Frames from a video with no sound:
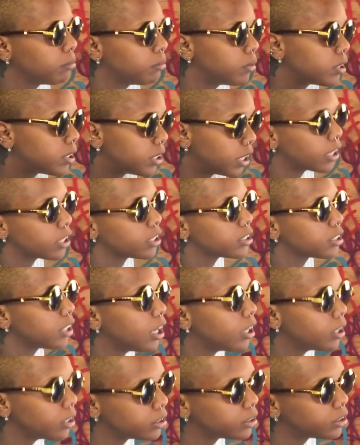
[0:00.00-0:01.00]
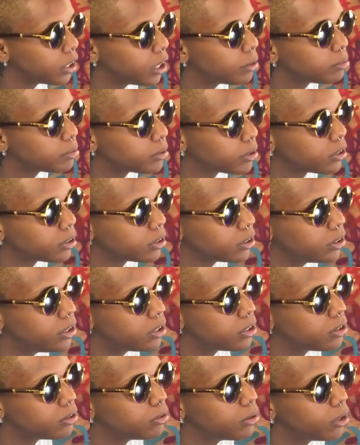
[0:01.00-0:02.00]
We're taking solid steps
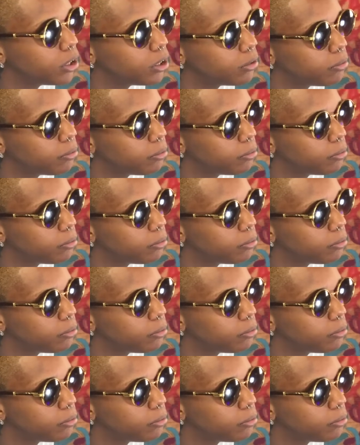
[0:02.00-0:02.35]
to